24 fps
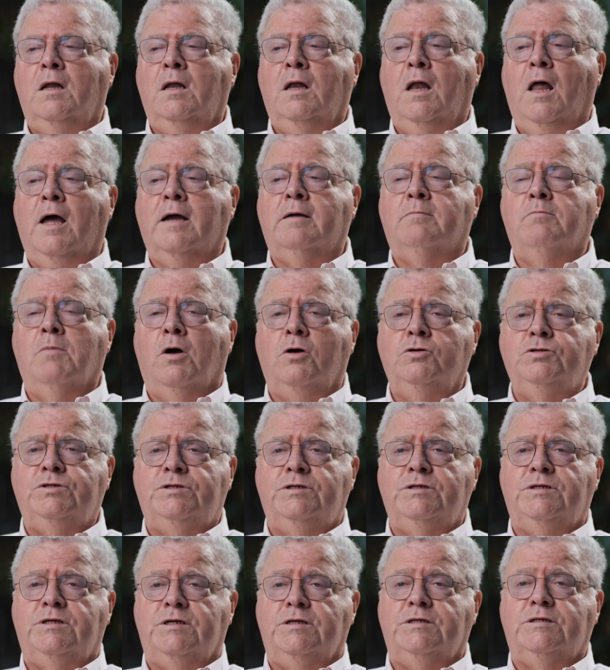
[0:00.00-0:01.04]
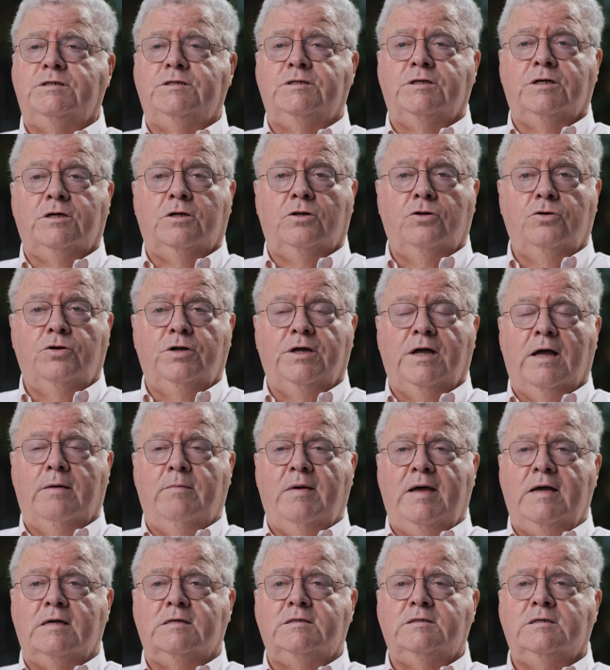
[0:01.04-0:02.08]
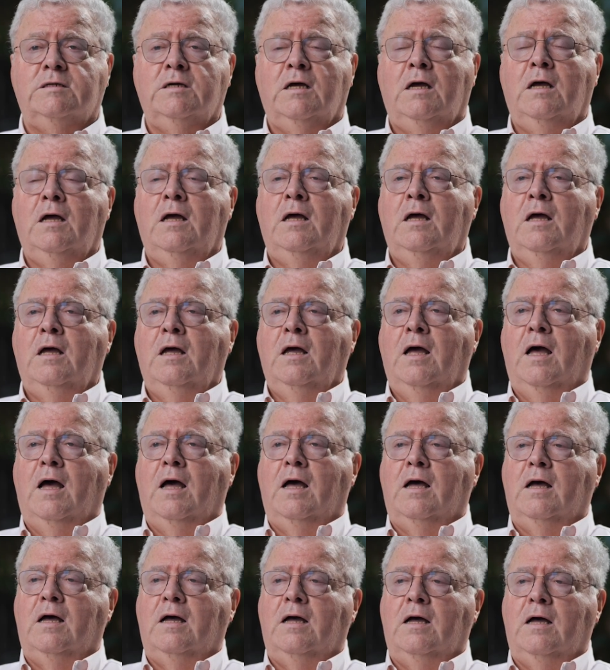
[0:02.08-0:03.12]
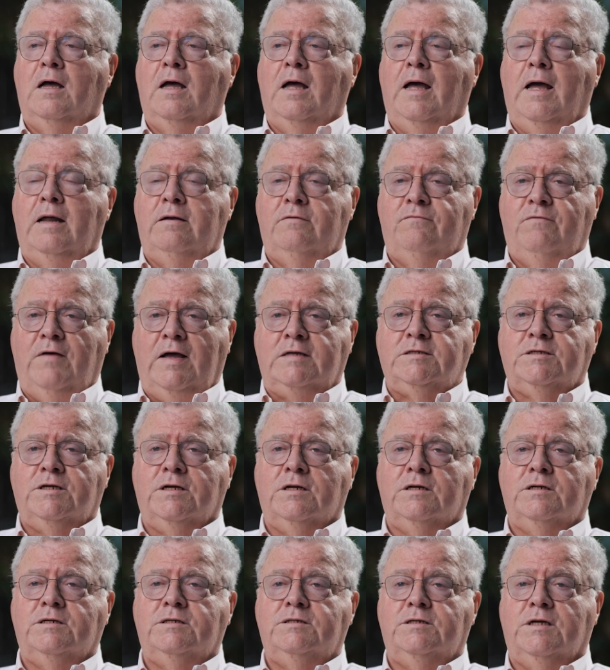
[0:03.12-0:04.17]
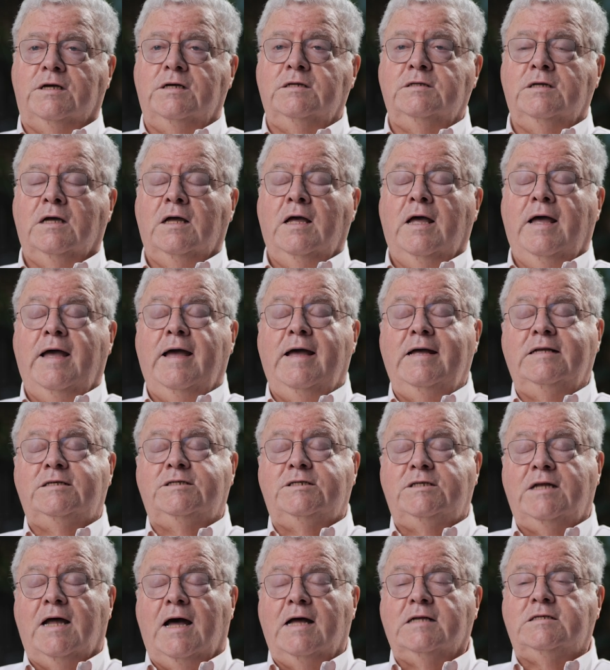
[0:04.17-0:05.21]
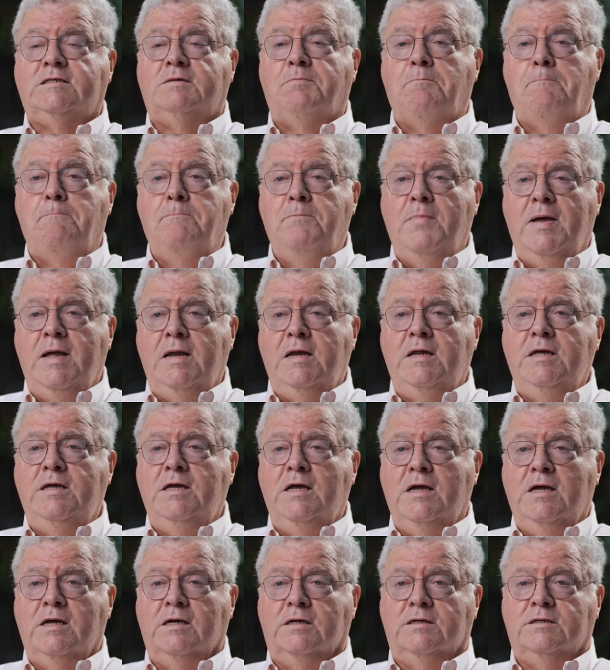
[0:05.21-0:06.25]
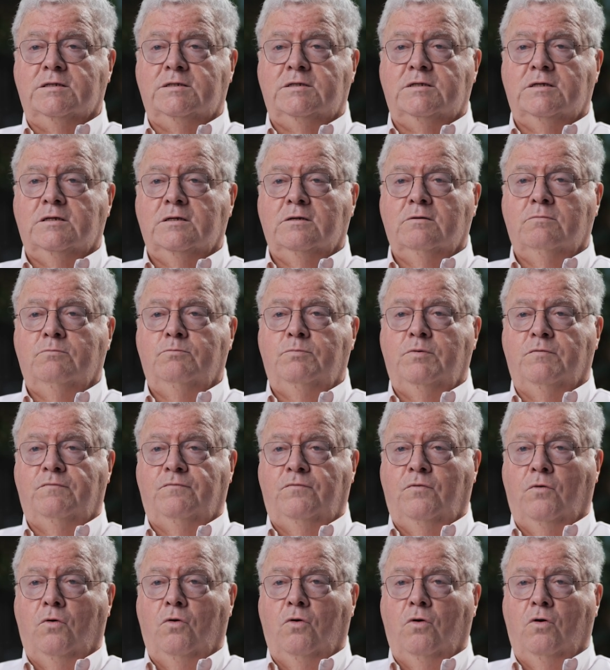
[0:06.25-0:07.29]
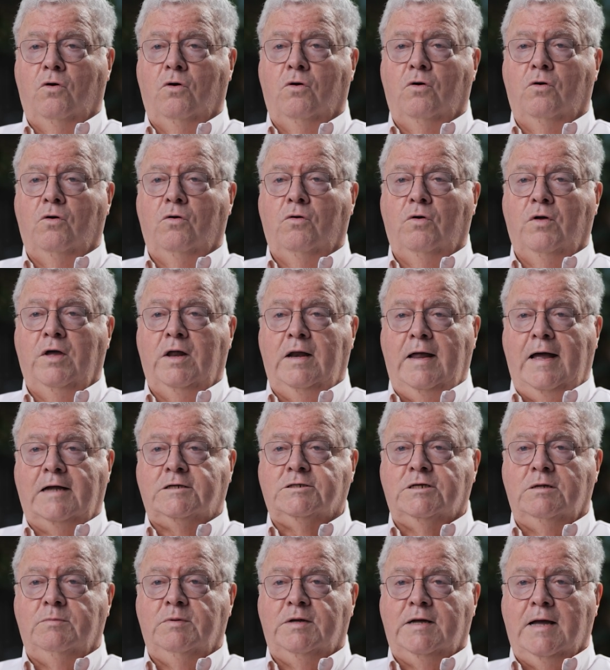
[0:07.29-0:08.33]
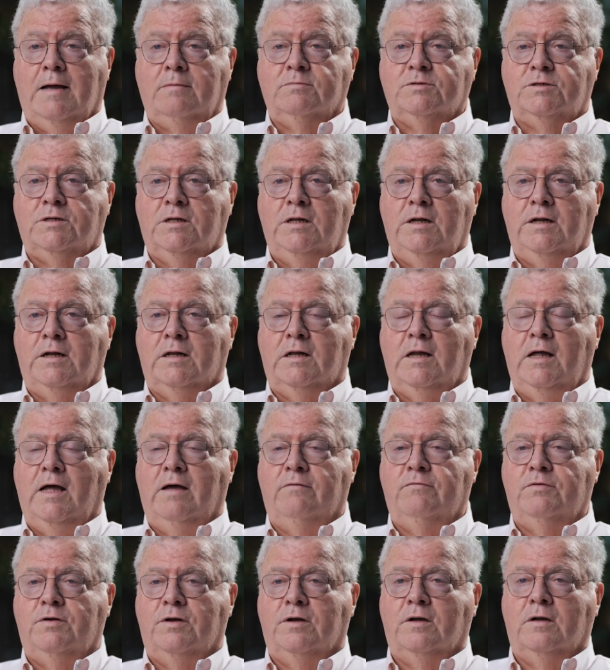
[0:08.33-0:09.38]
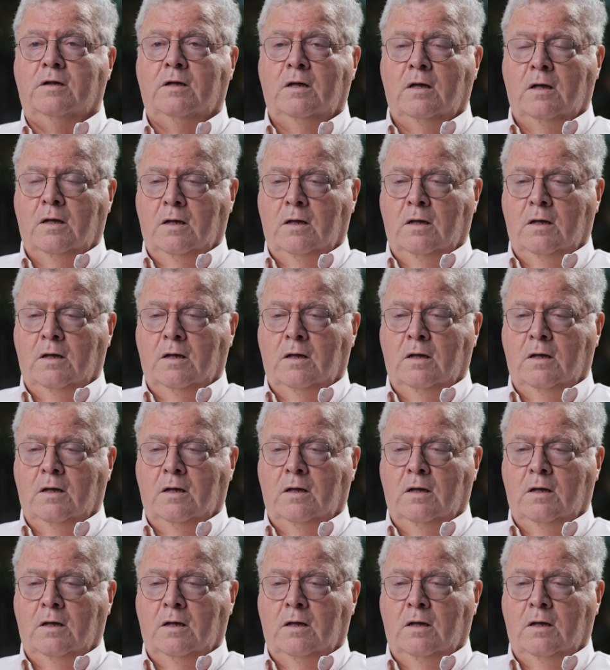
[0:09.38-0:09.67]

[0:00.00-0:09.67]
Like most diseases, including MS and vascular disease, it starts many years before it actually becomes clinically evident.